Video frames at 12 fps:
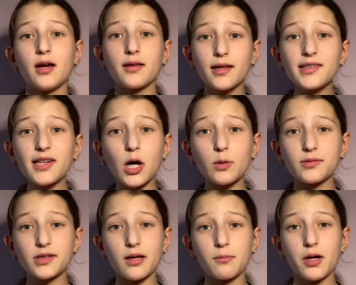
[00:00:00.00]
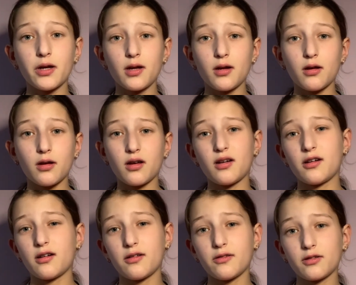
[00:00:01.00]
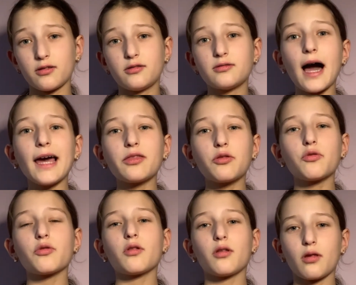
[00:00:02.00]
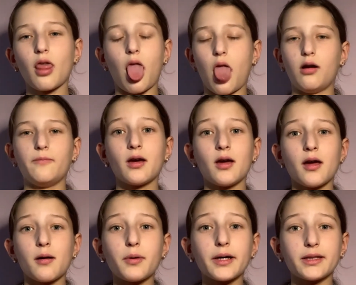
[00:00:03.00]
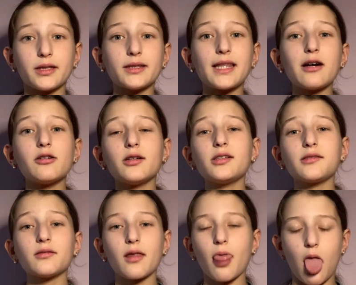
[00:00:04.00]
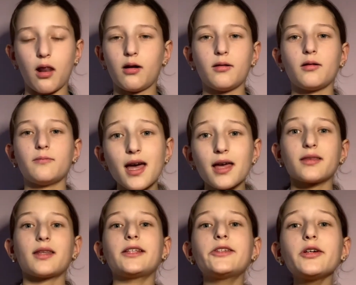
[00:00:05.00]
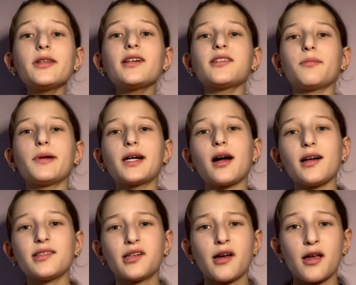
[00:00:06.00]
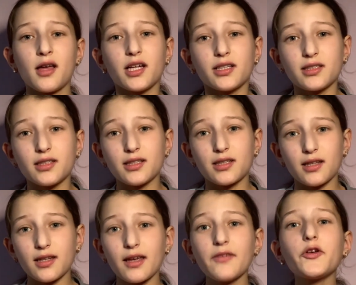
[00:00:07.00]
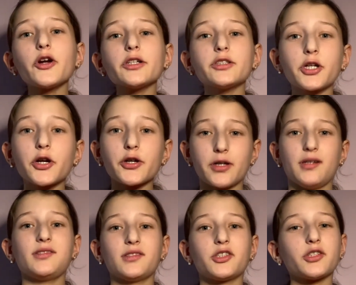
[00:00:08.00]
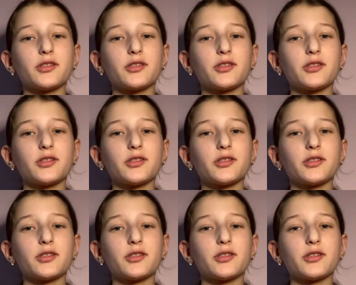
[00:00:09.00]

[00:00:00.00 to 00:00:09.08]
This helps them glide through, but they always, they do this because if you're a tortoise,